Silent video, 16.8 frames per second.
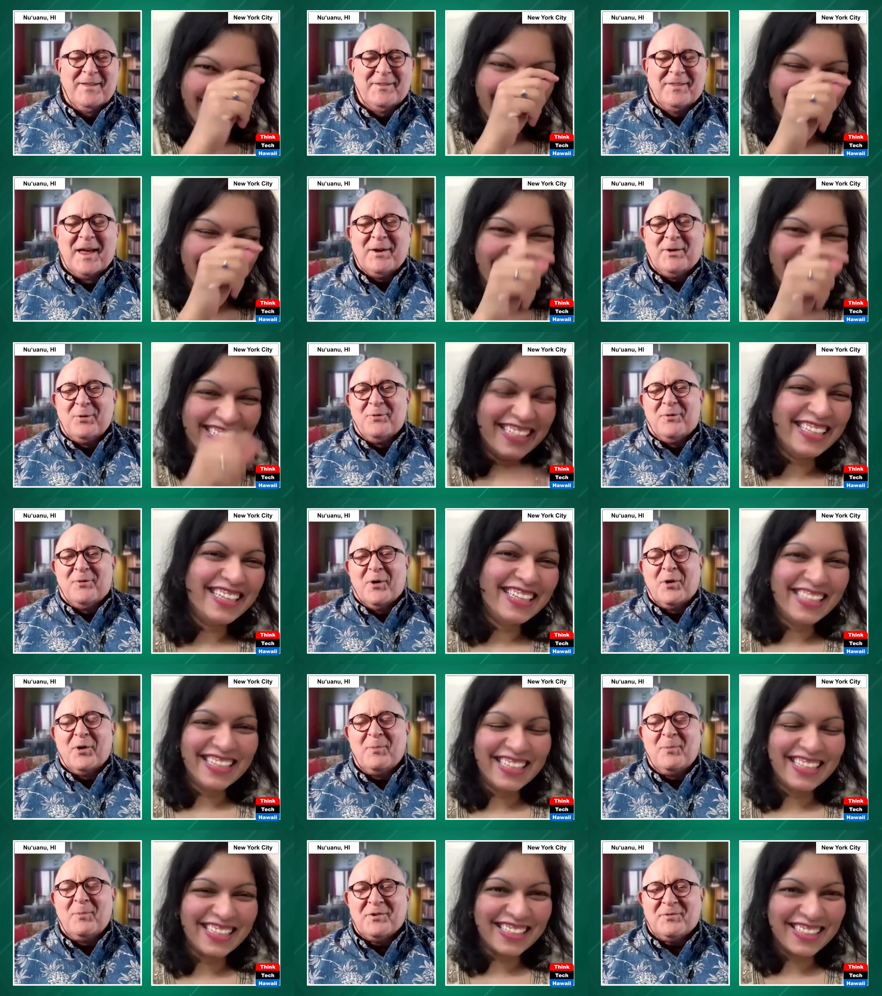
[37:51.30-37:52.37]
Speaker 1: Thank you very
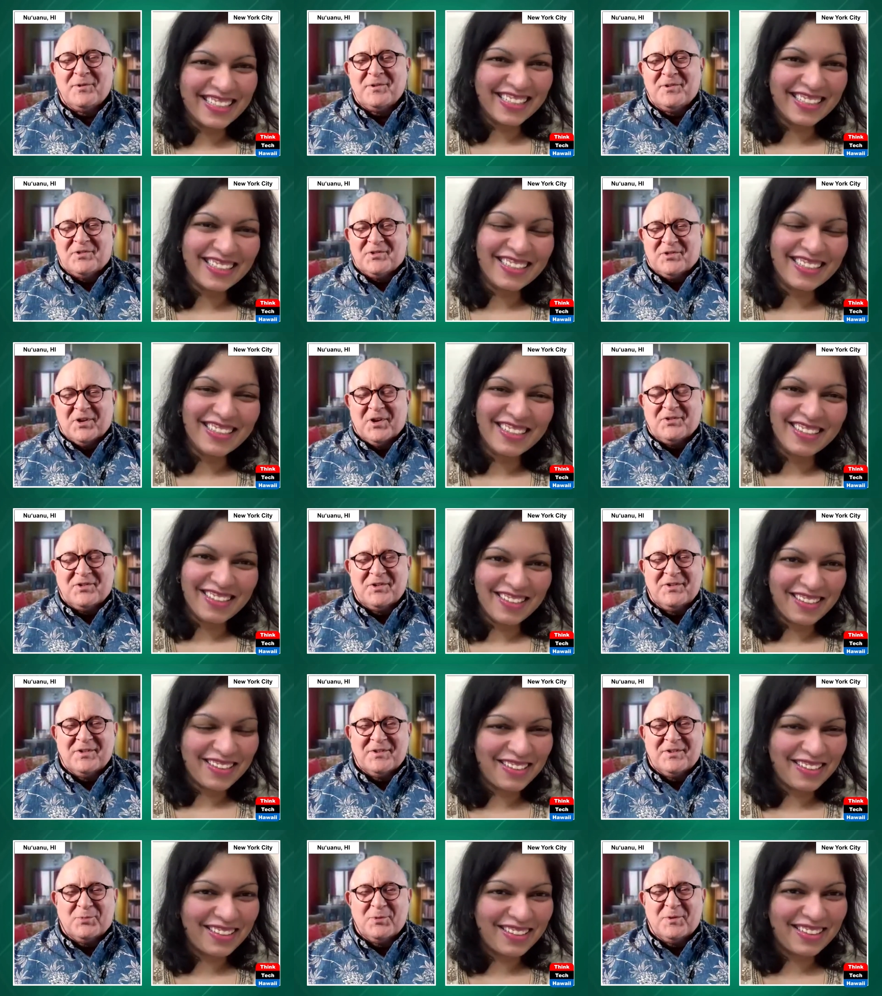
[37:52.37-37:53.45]
much for discussing
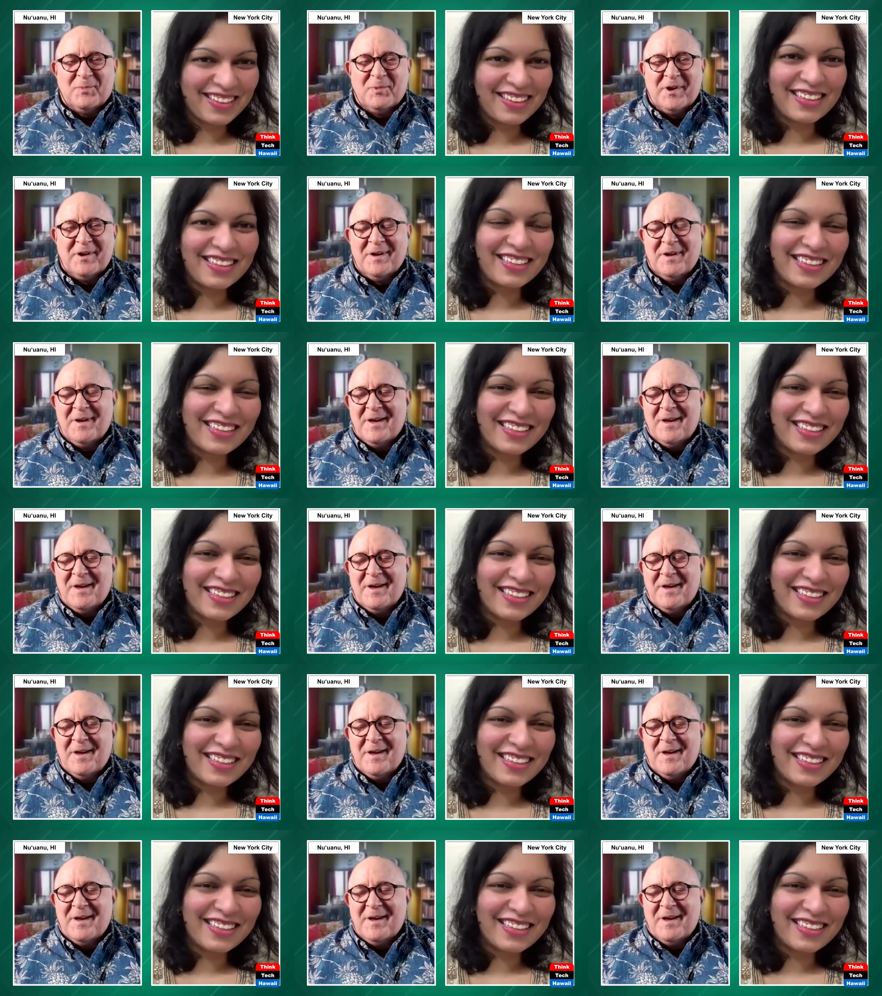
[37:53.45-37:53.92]
this with me.